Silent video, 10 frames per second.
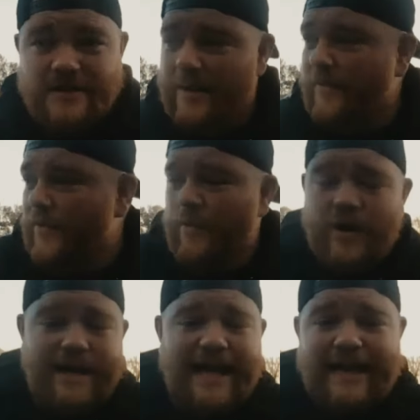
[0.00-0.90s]
some of them
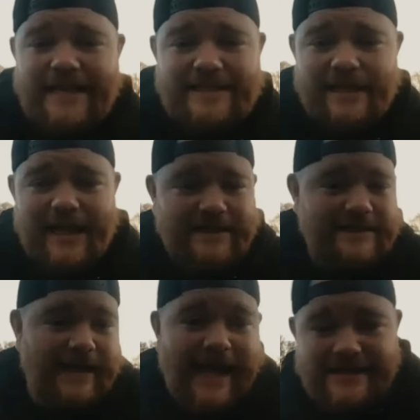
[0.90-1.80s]
were getting
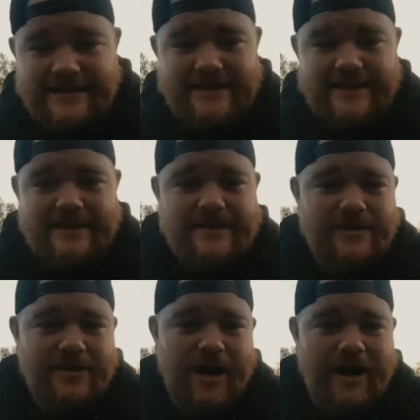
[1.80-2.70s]
Escalades and Lexuses.
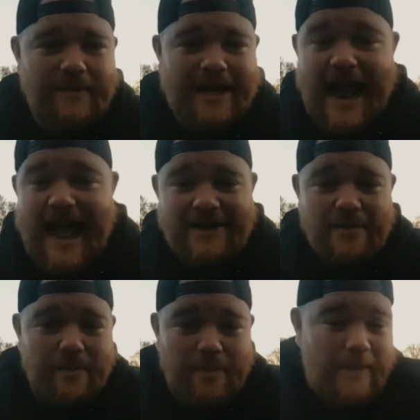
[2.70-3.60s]
You yeah. know I, mean? I, had
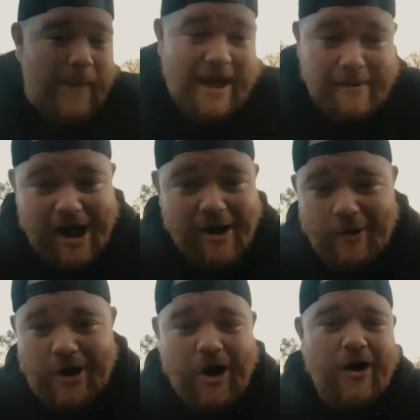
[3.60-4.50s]
to buy my
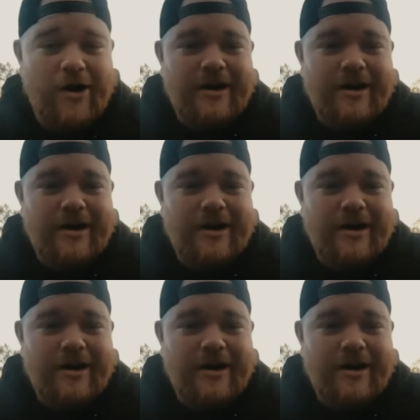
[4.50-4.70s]
own car.